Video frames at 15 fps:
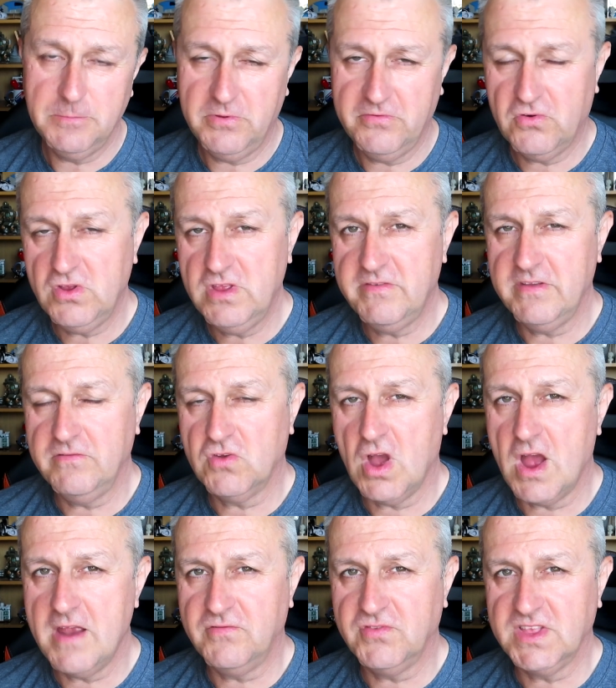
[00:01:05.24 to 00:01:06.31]
before you've even
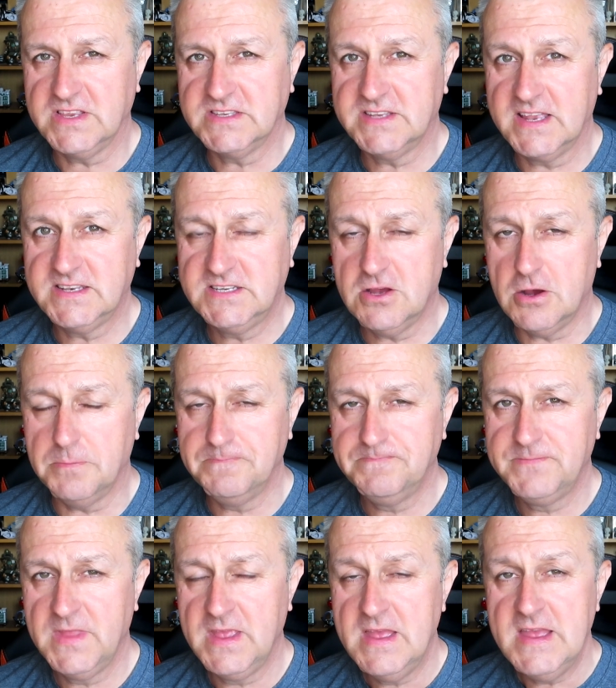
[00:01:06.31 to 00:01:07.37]
got everything set up.
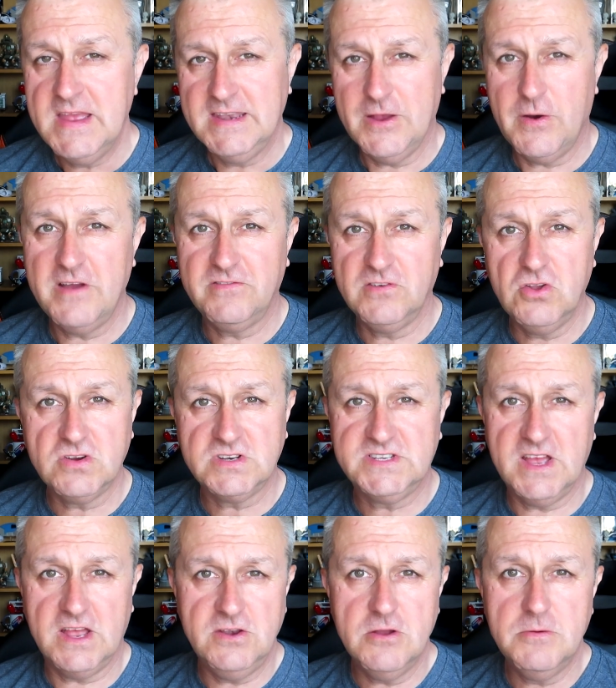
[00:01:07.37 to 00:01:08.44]
Now, I've looked
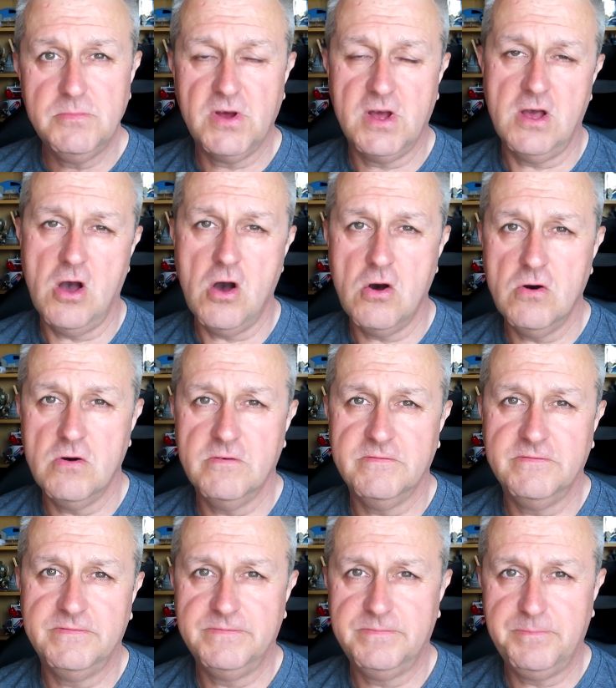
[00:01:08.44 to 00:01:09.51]
at a number
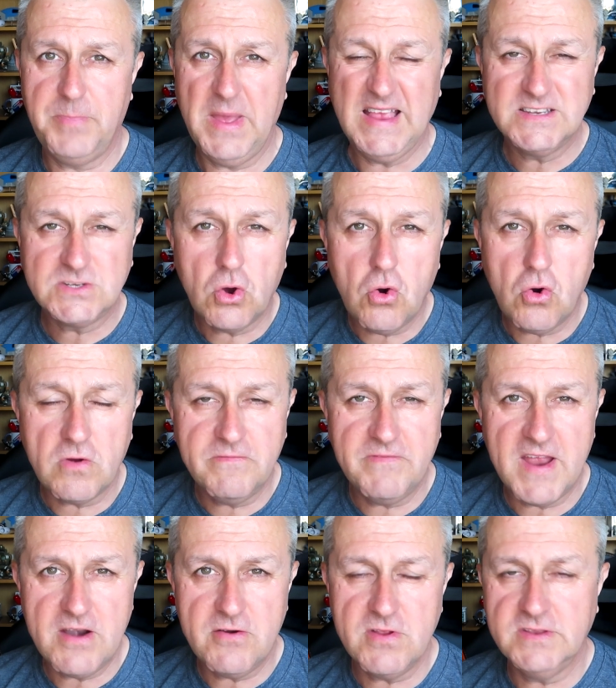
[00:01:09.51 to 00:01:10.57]
of Pixhawk
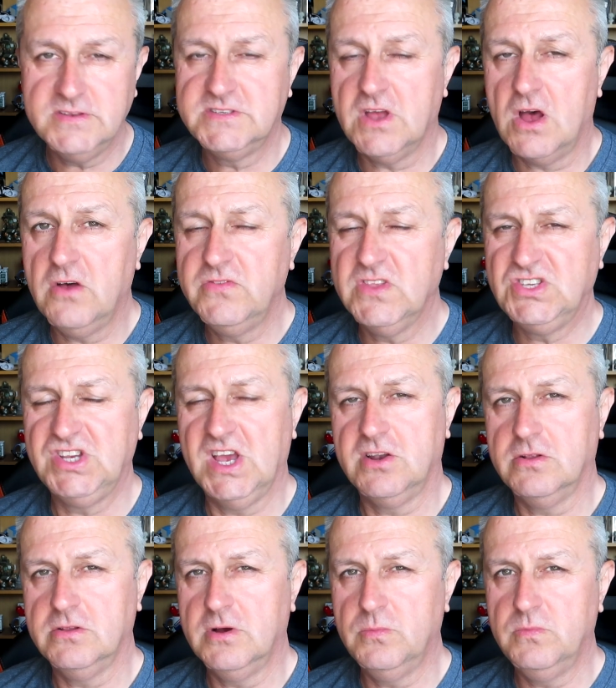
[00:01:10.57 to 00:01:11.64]
variants on the
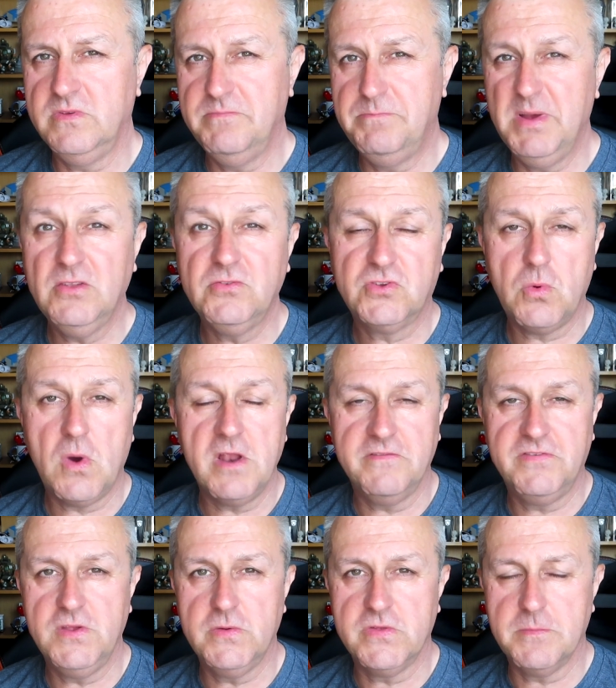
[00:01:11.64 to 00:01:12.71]
channel, and we've built quite a
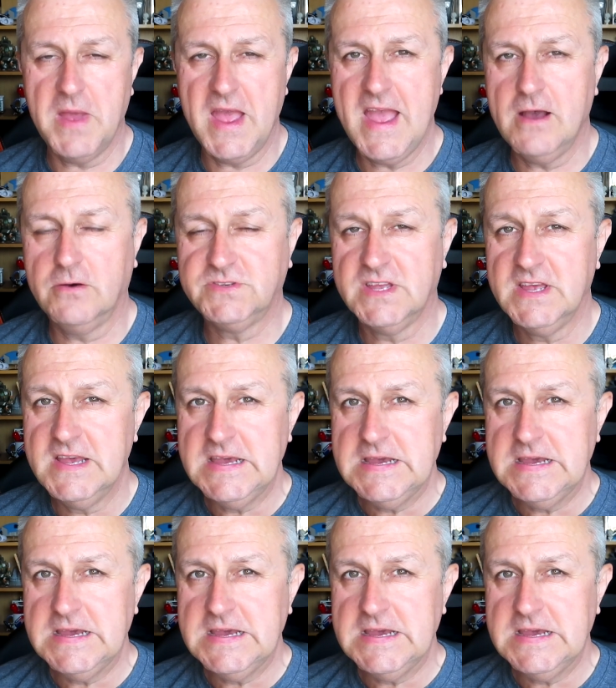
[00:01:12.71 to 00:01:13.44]
few of them out,